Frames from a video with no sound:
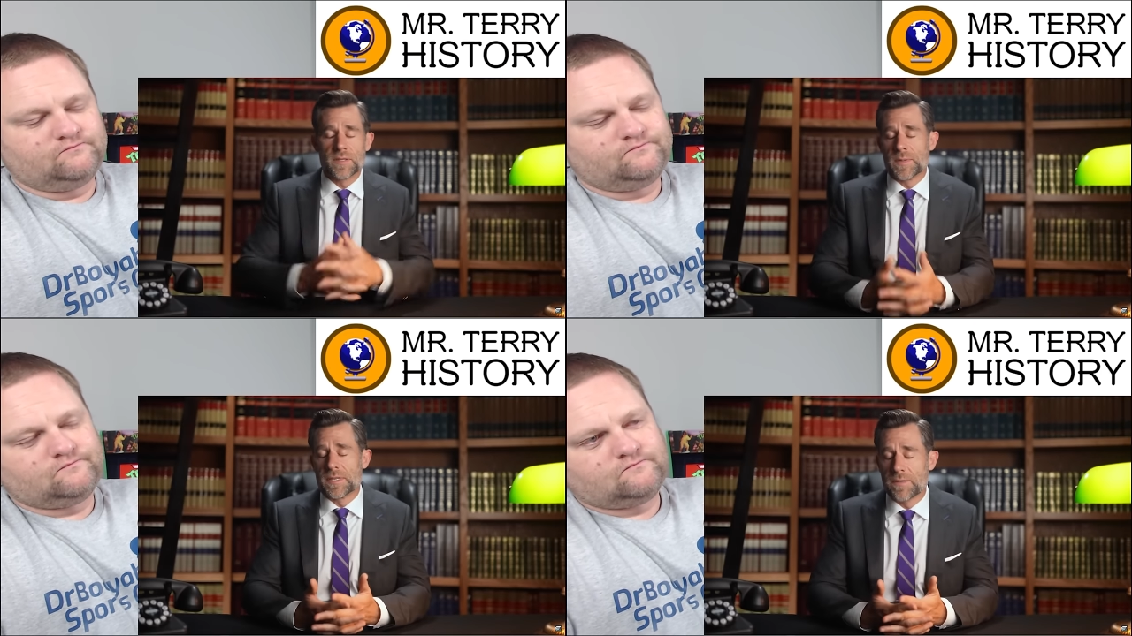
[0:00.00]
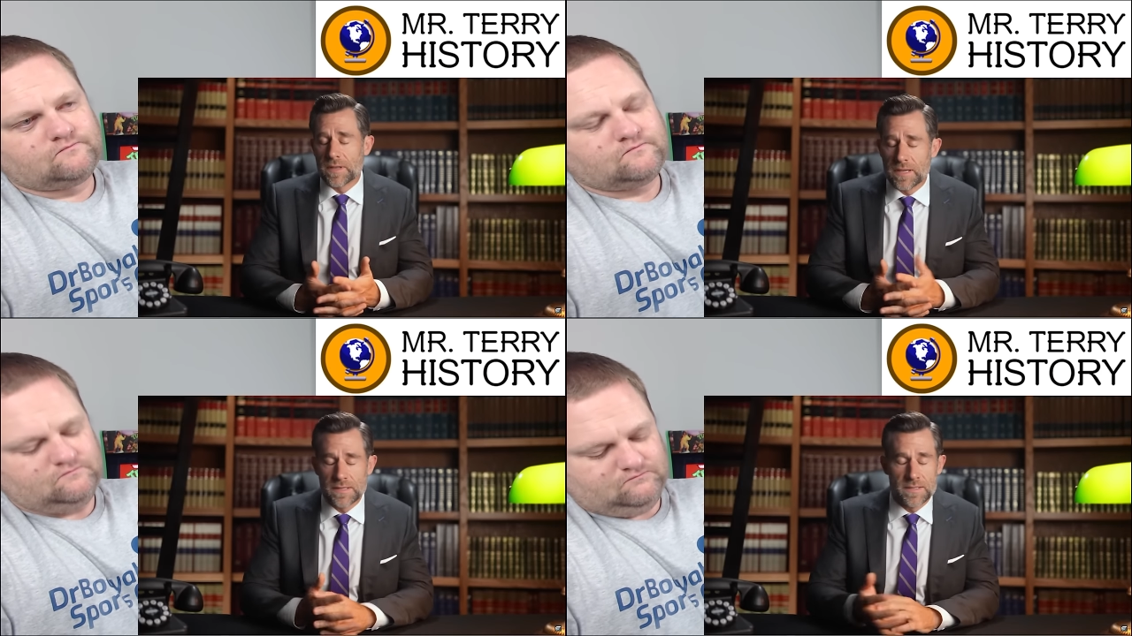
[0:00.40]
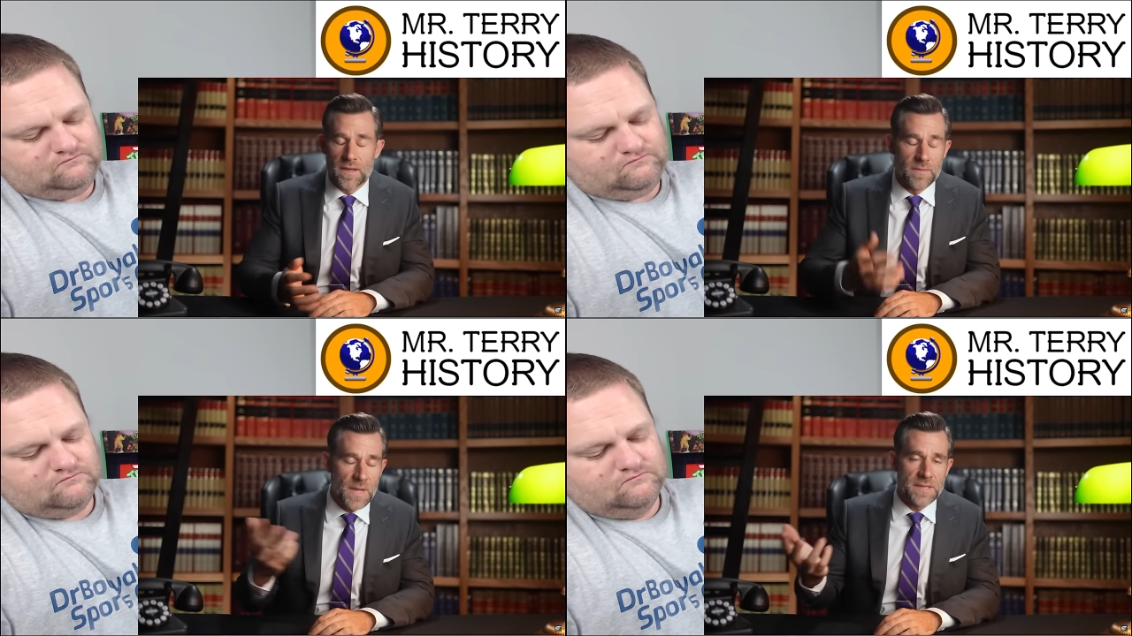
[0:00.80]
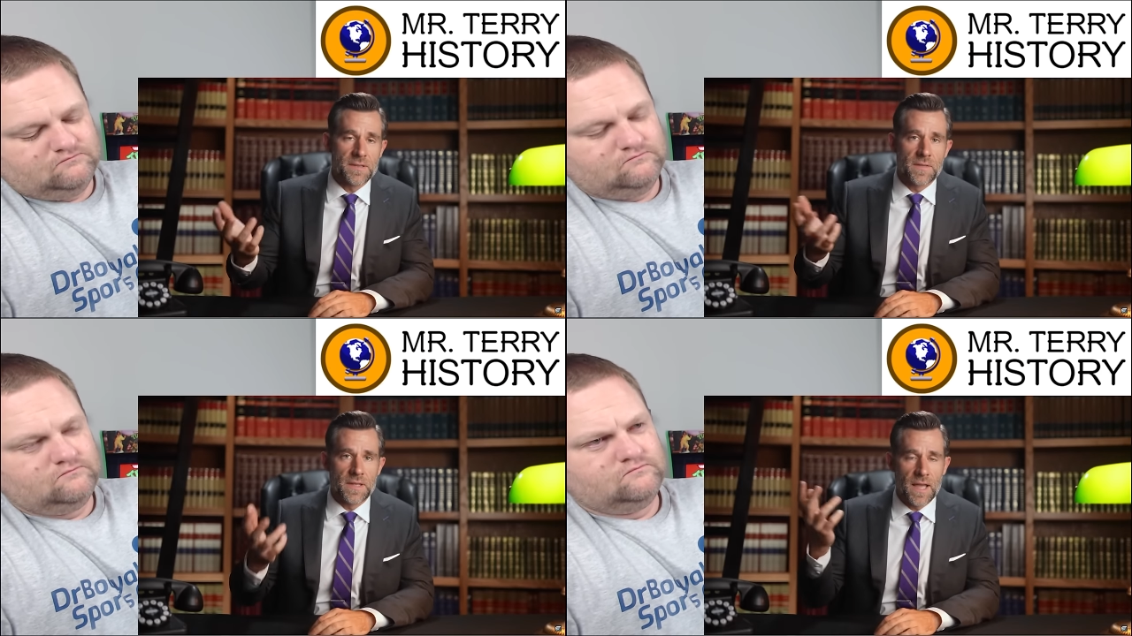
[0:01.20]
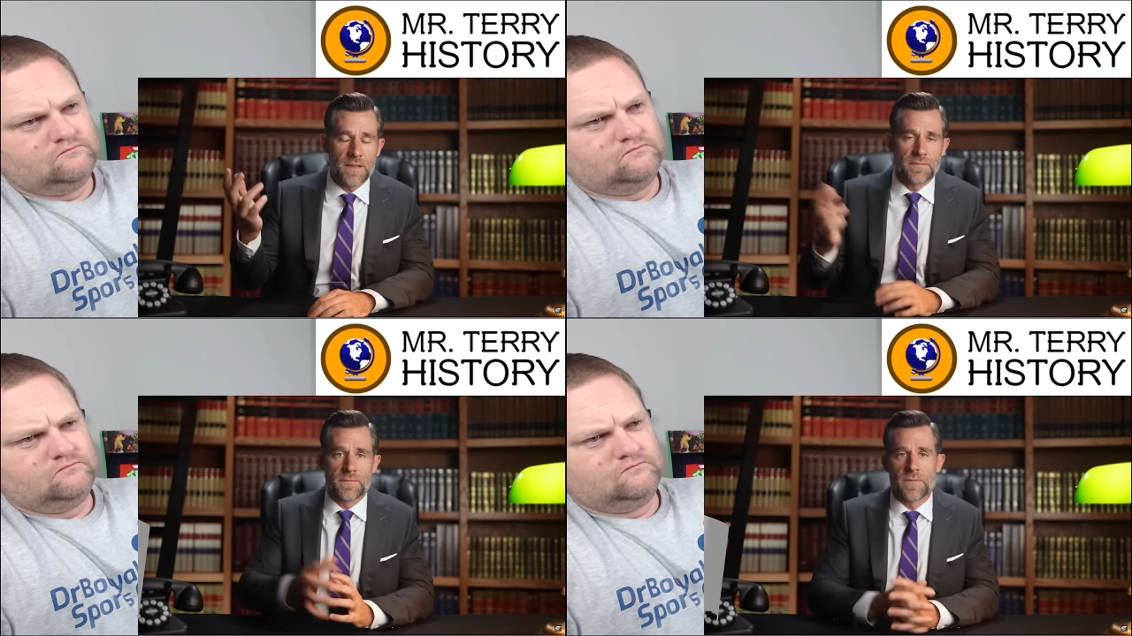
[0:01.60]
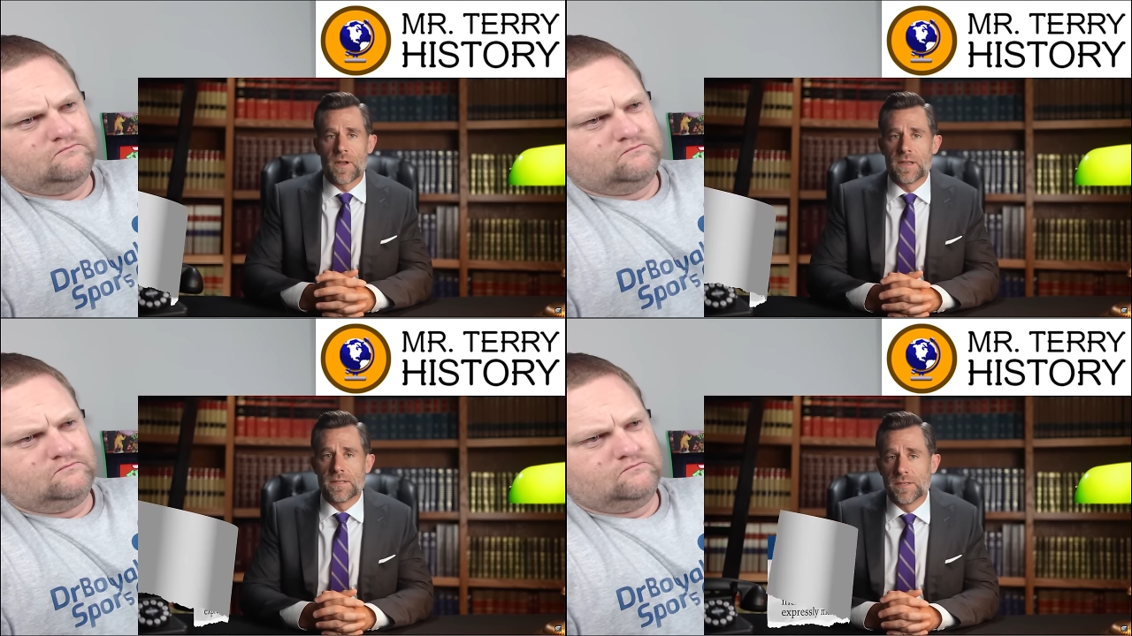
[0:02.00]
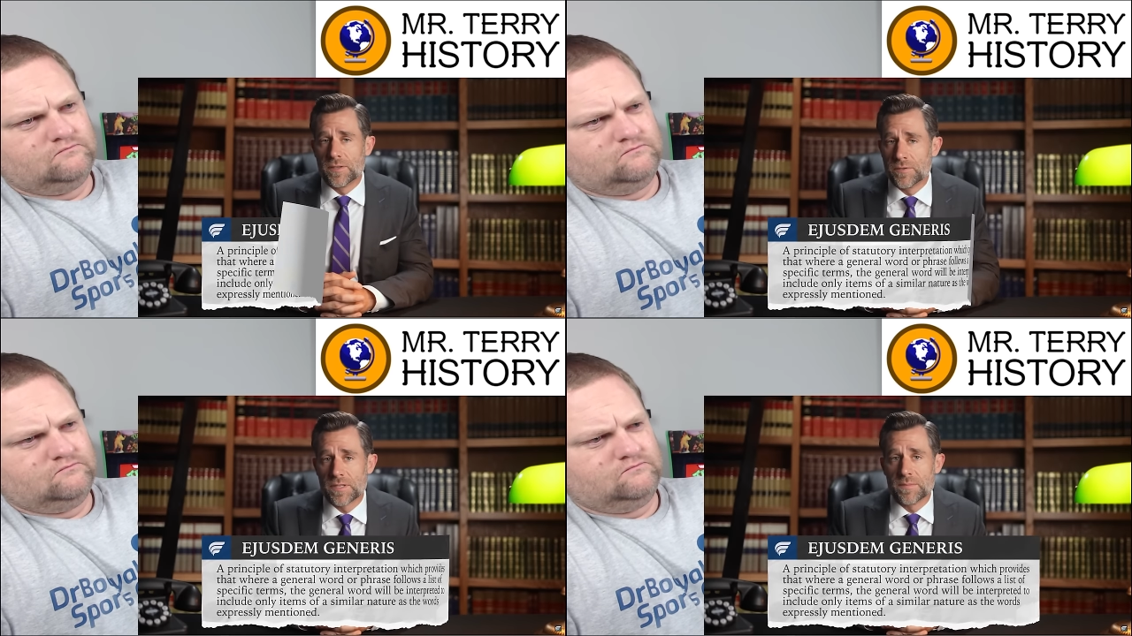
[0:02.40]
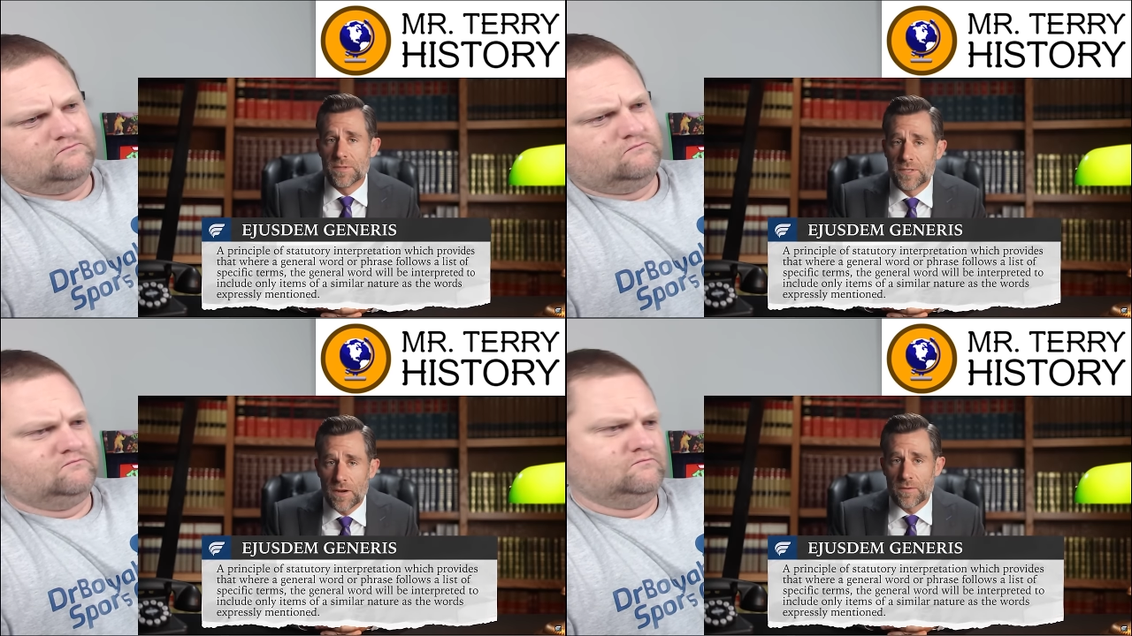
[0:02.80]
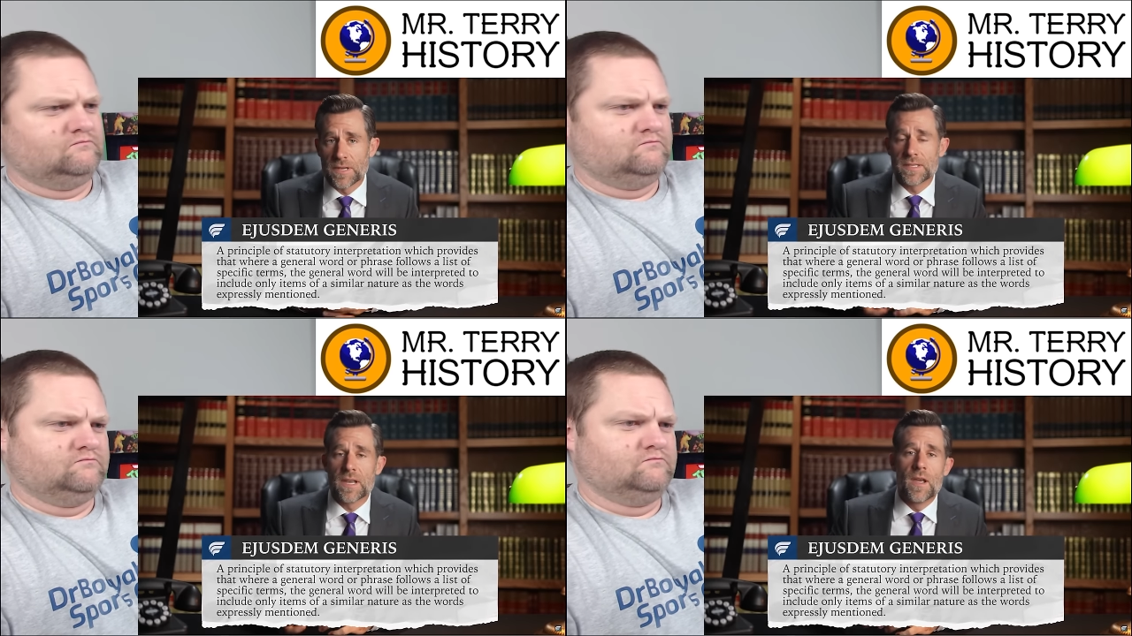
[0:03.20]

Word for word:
Speaker 1: Specifically, it's based on the Latin phrase as justum generis,